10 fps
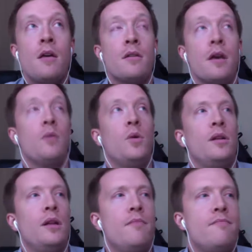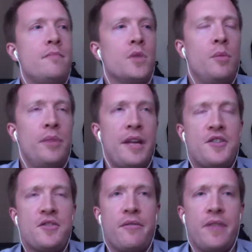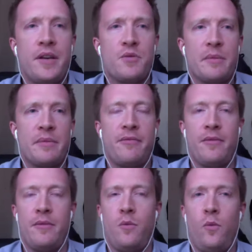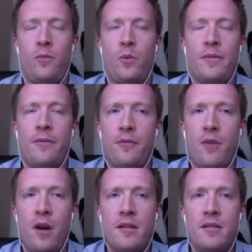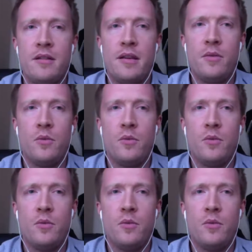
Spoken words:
Yeah, well, a combination of things really. With France, I